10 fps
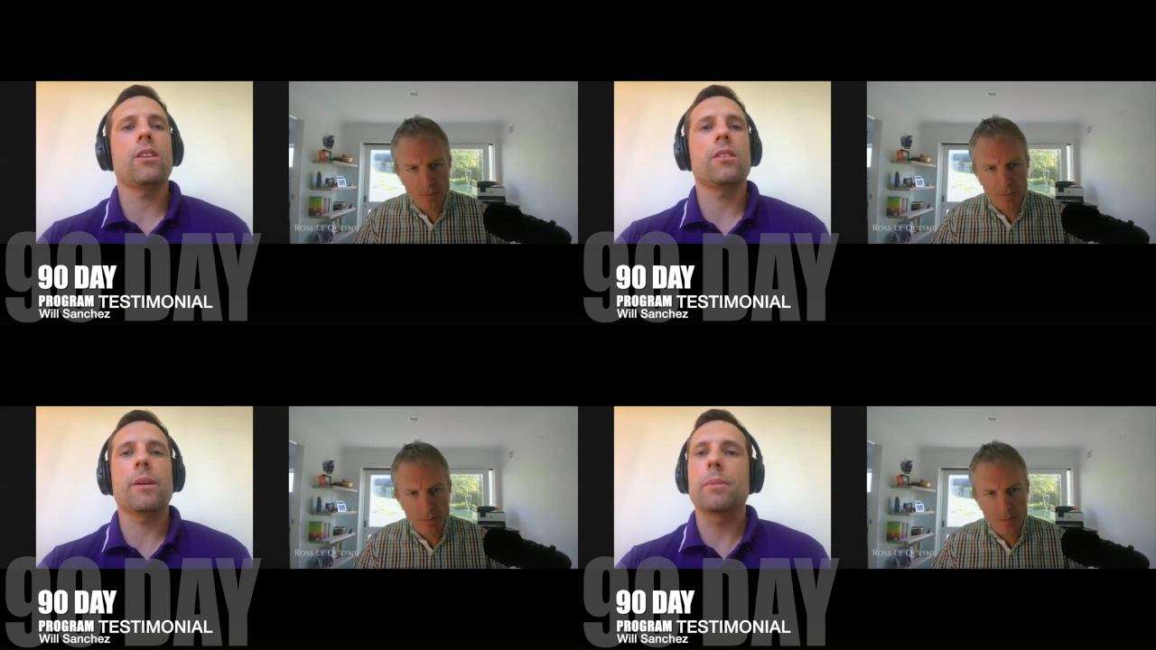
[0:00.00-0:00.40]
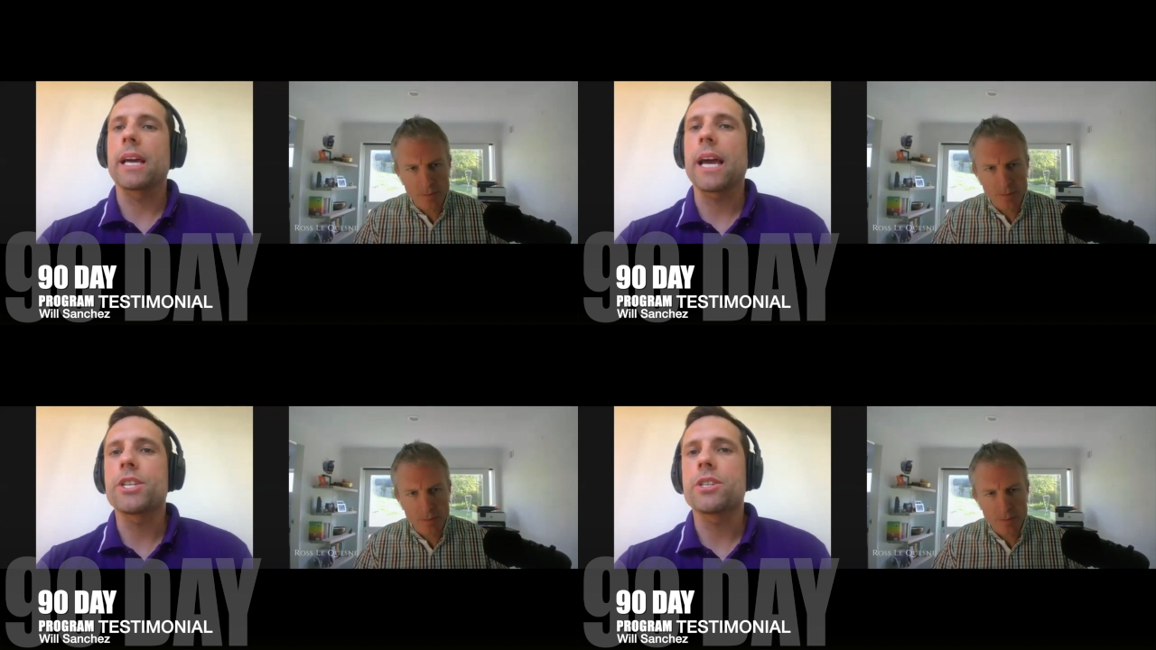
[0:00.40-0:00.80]
Speaker 1: A lot of
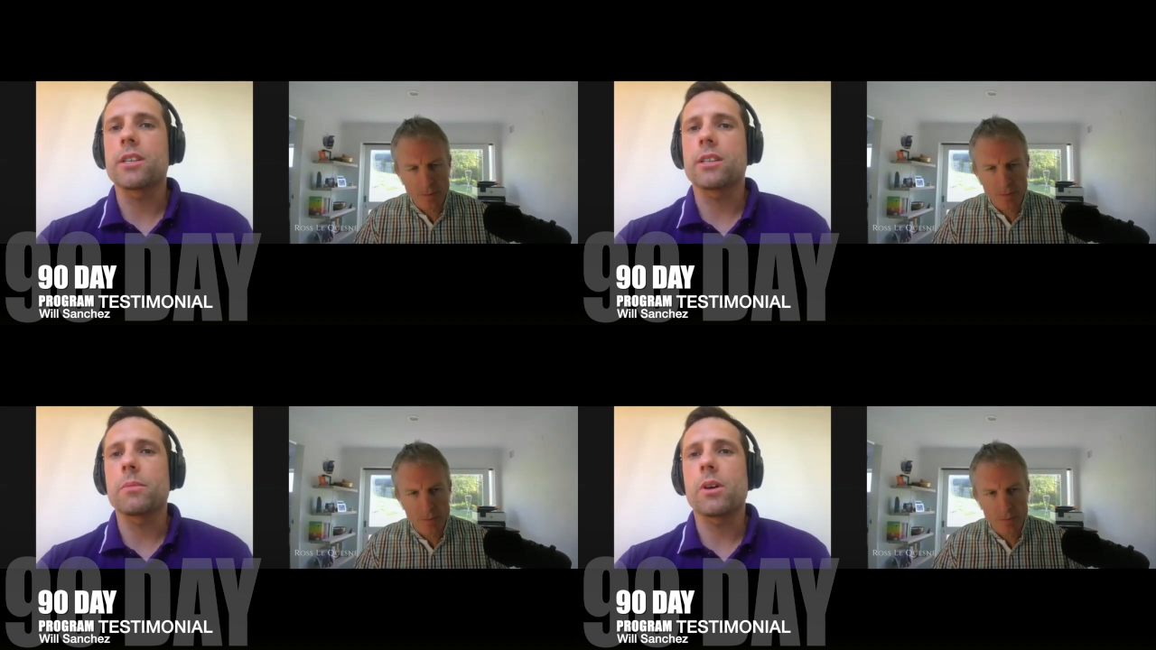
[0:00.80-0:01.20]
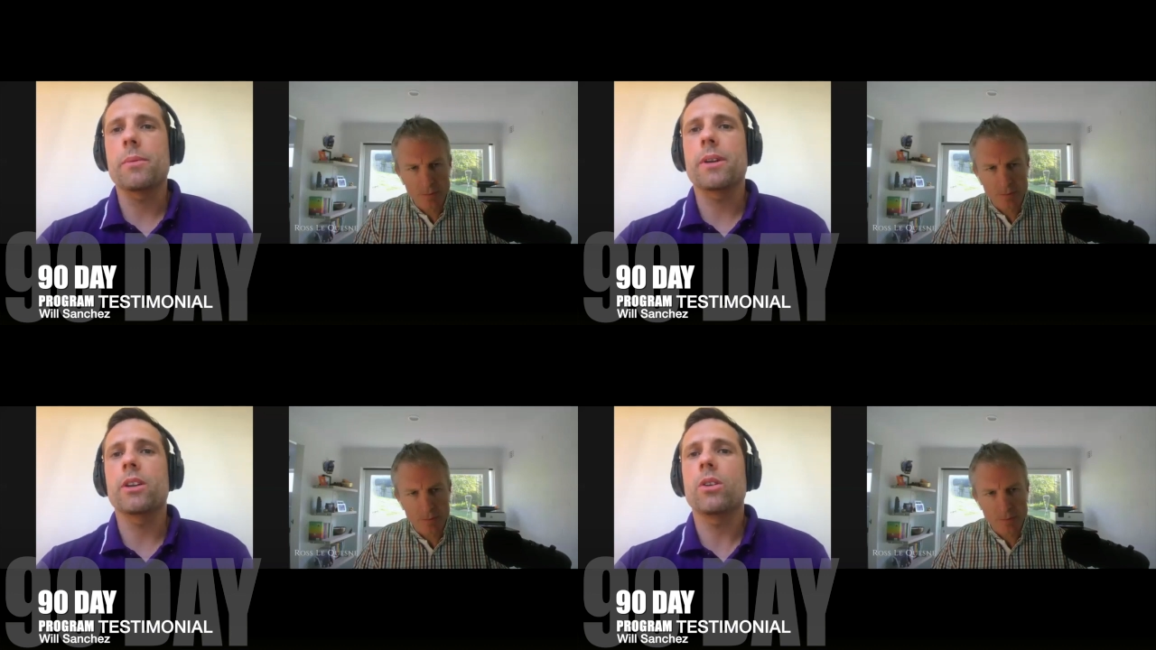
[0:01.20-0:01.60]
applications at the
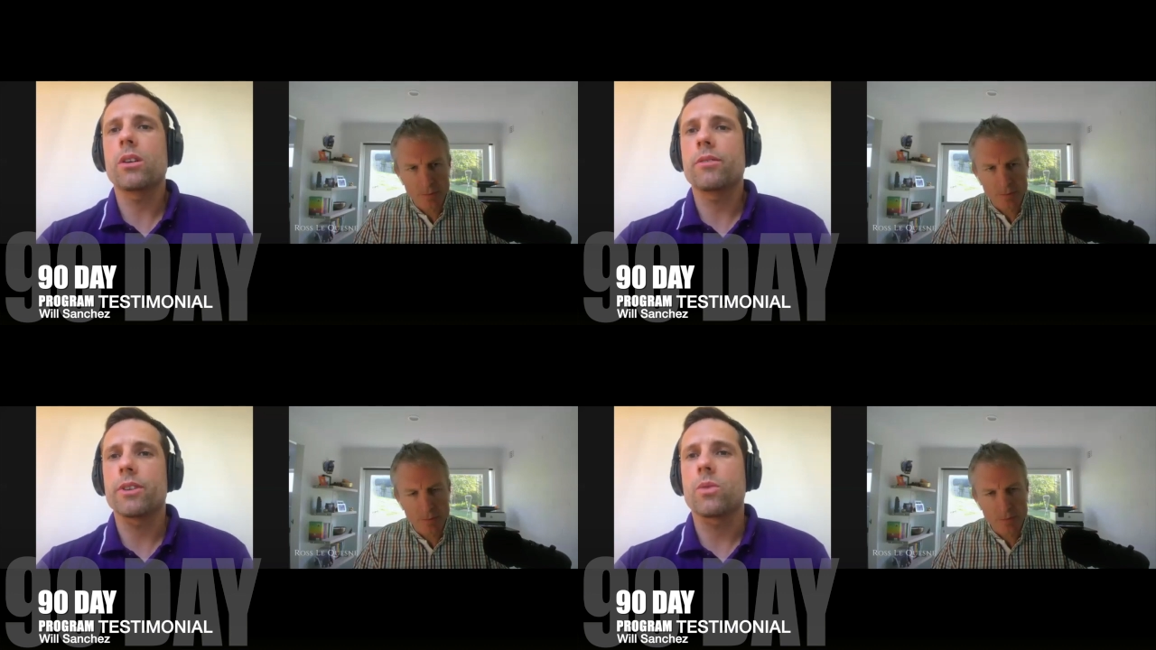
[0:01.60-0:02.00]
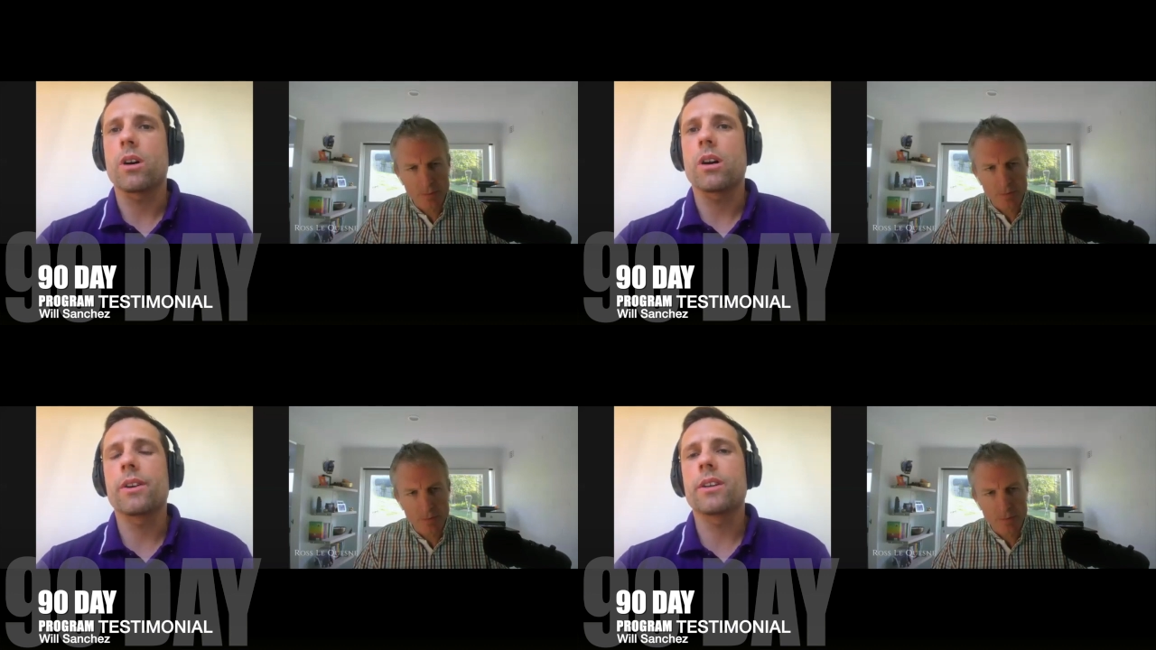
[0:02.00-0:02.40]
moment, a lot of
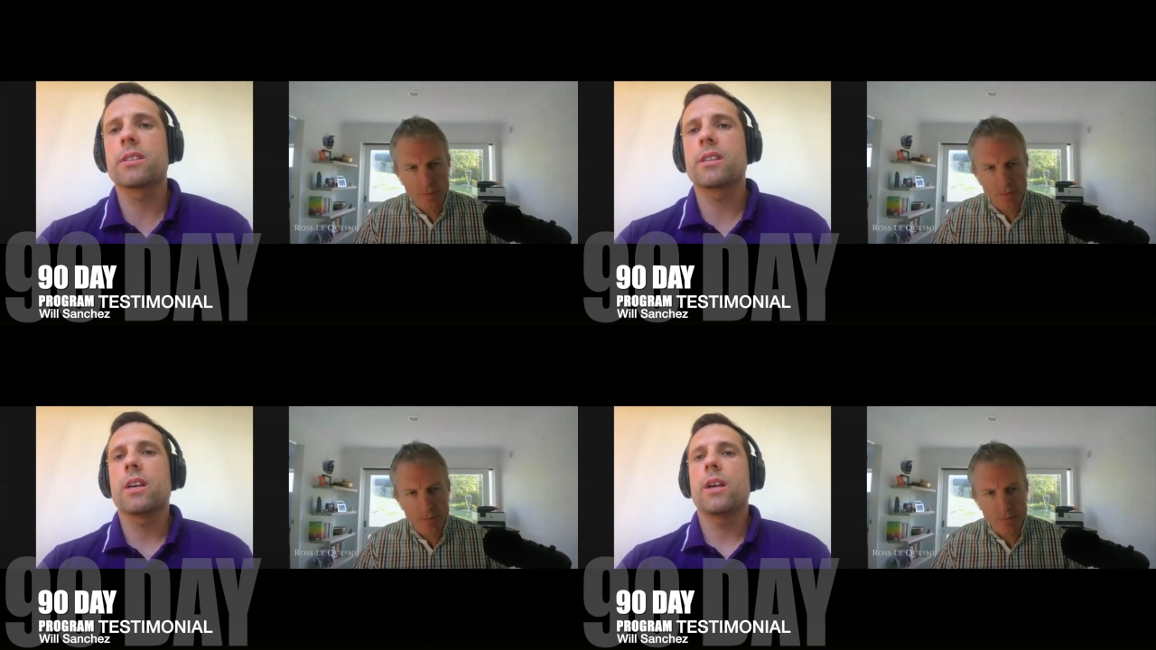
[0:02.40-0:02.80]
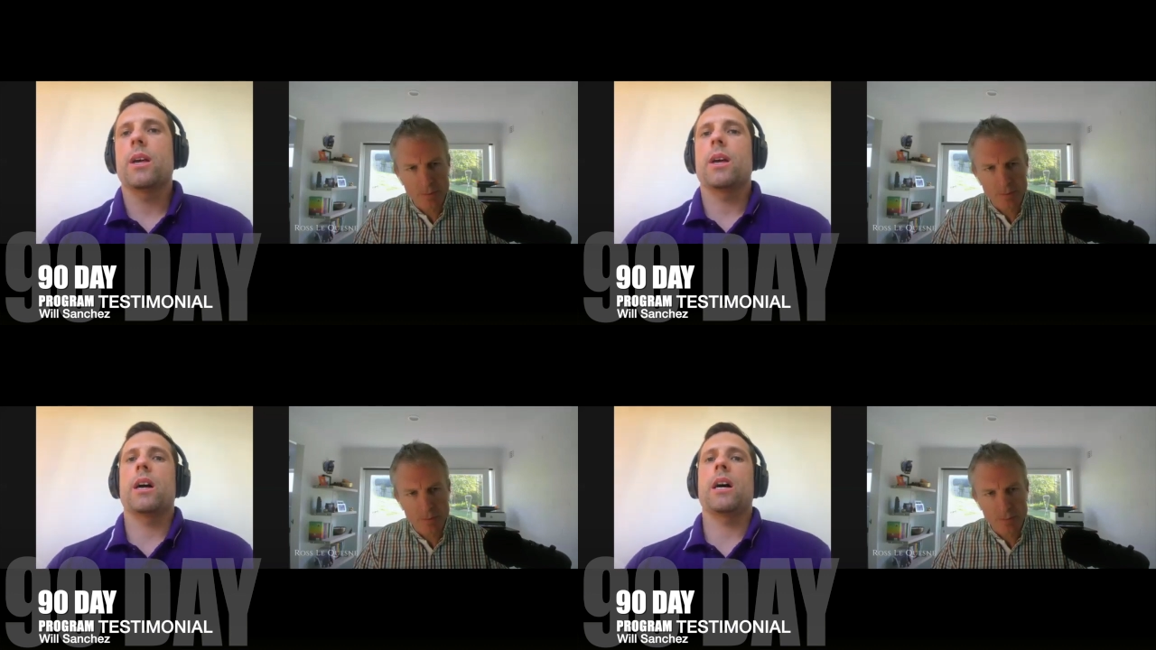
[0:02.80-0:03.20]
inquiries.
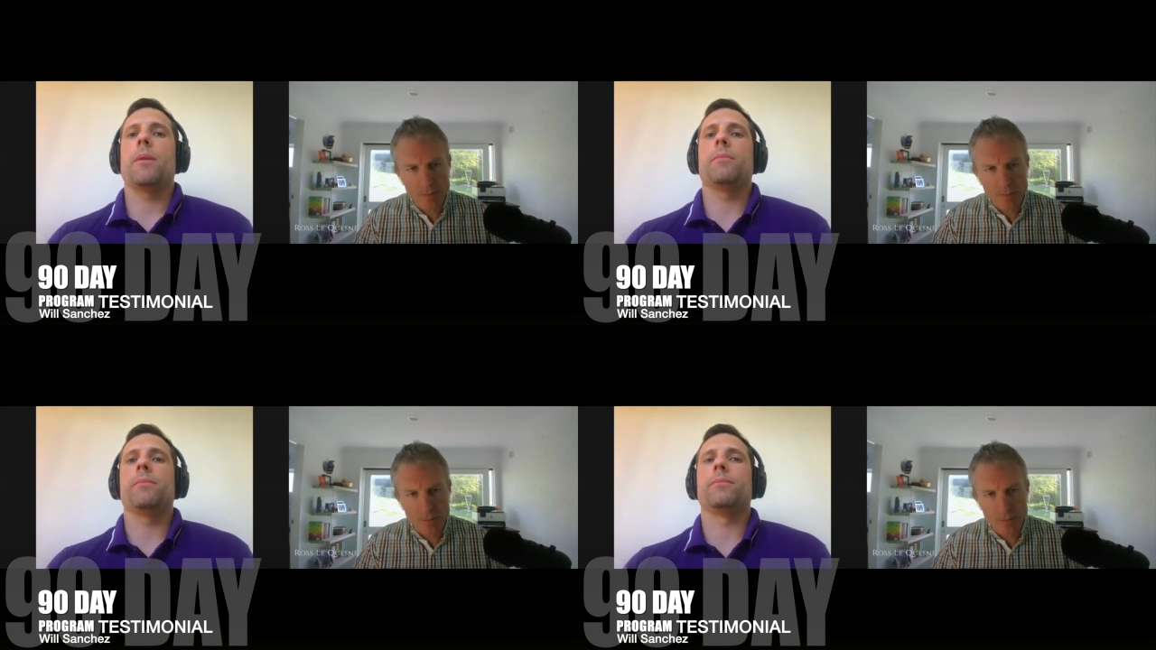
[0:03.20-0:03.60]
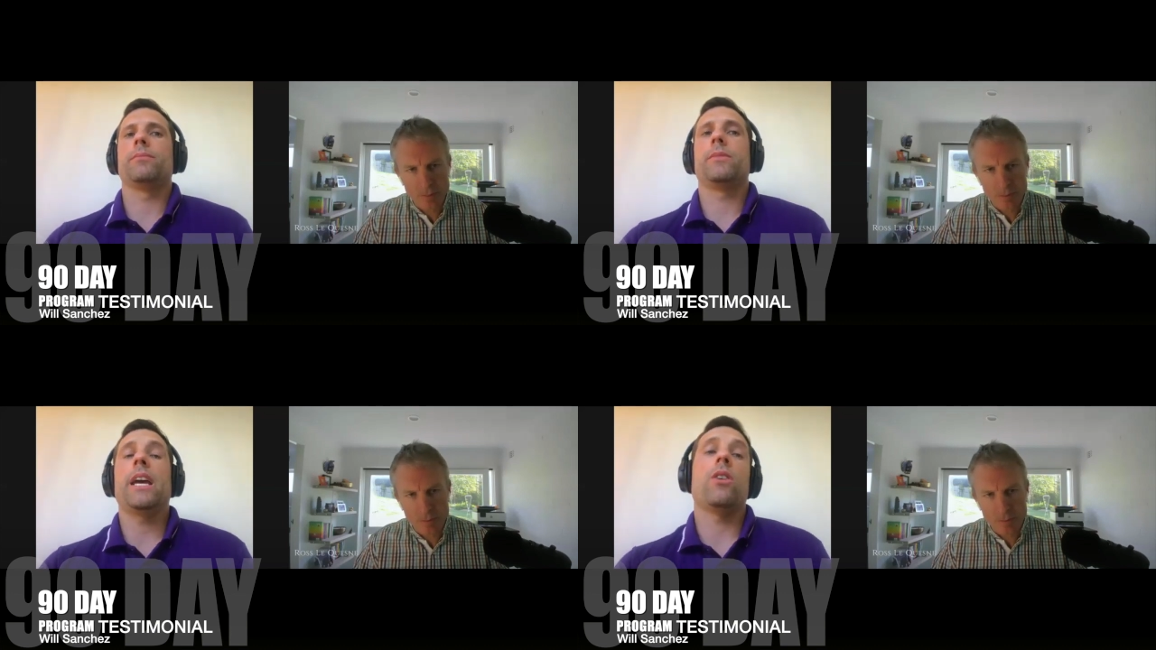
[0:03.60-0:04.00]
Um,
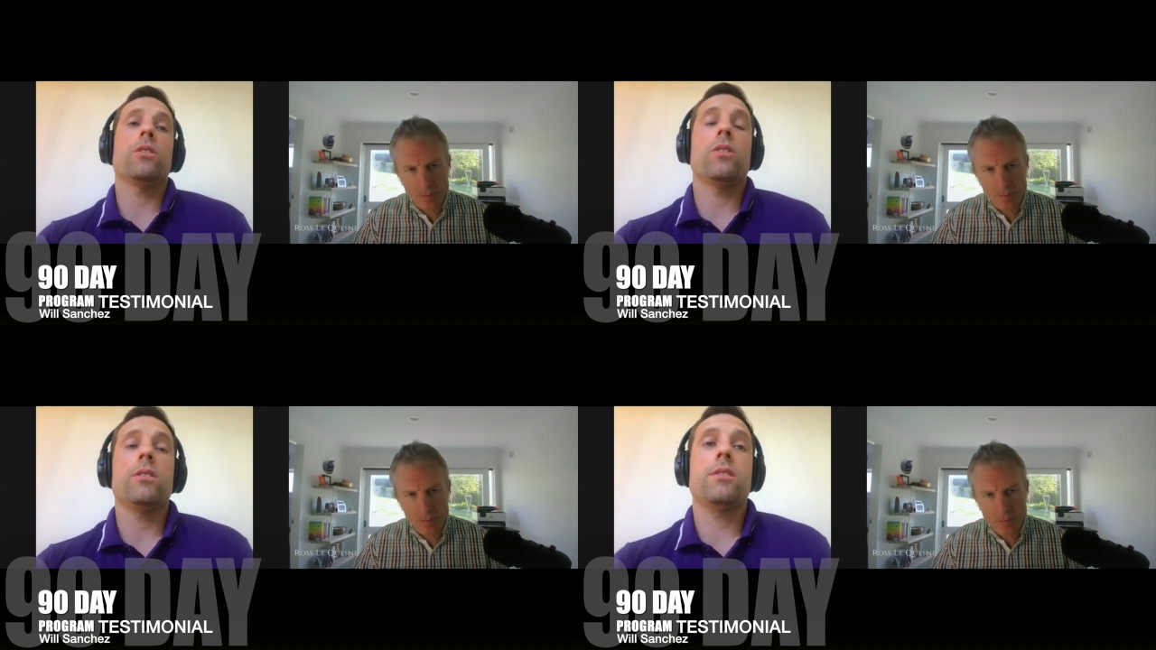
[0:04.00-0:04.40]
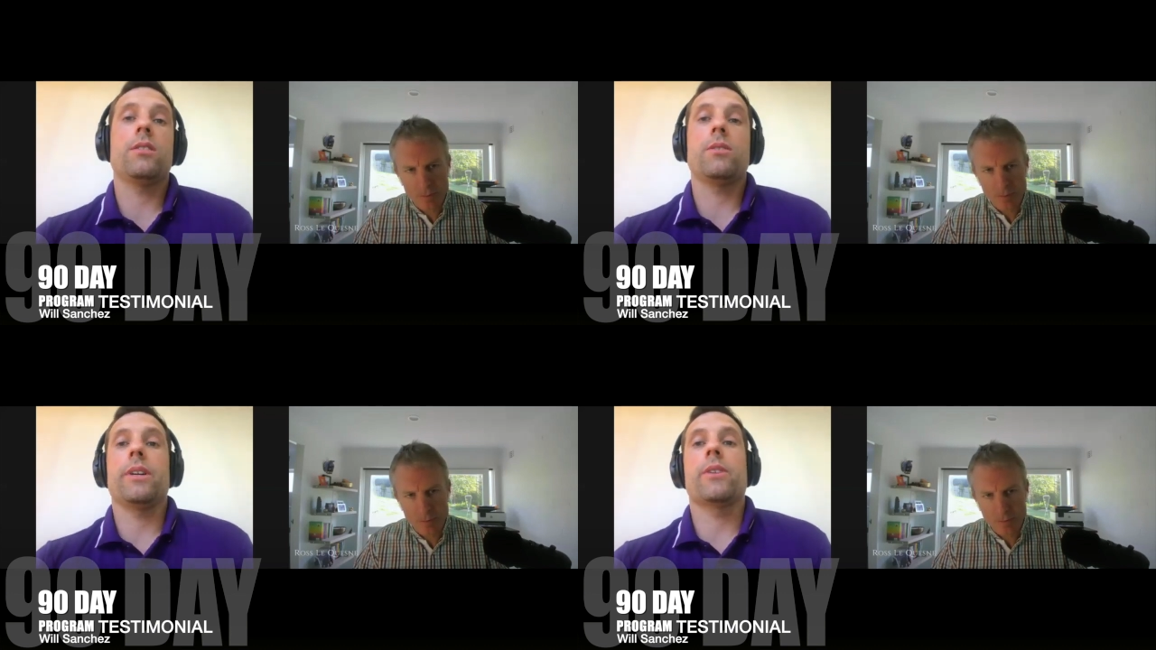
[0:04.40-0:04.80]
yeah,
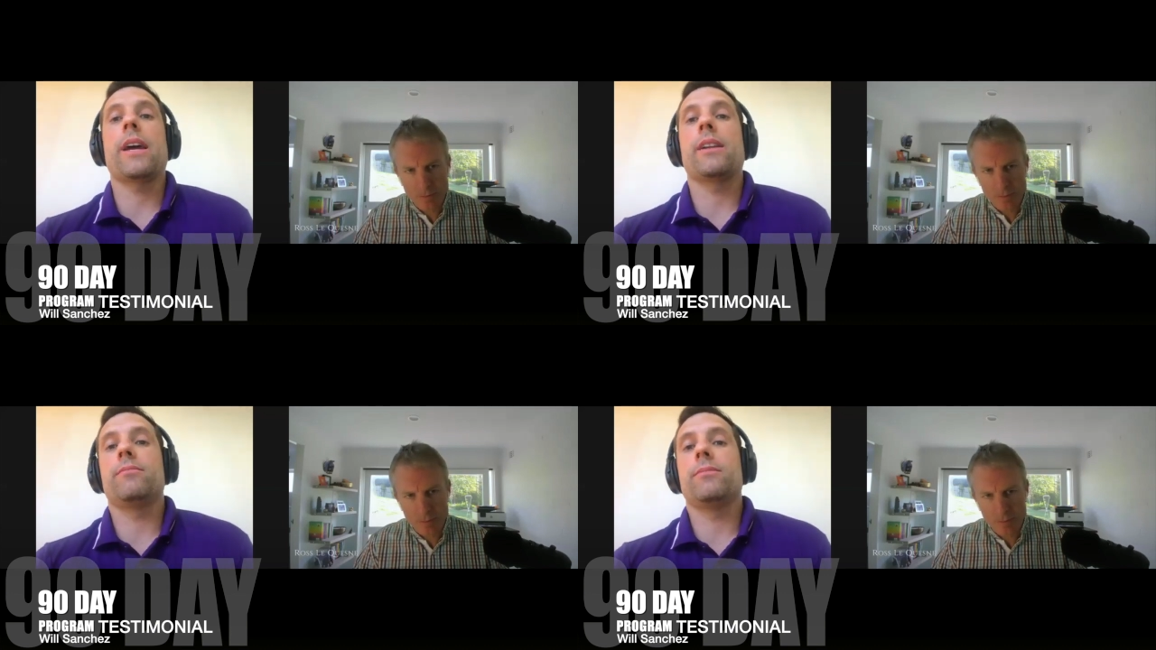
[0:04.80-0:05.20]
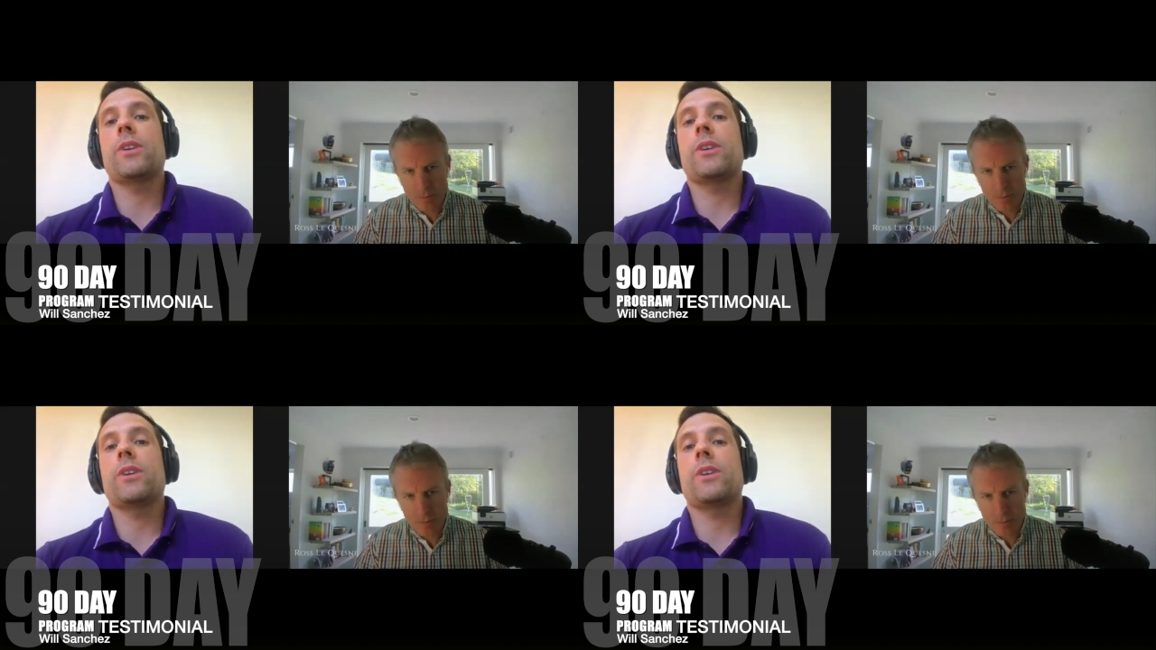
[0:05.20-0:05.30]
Aussie are doing a great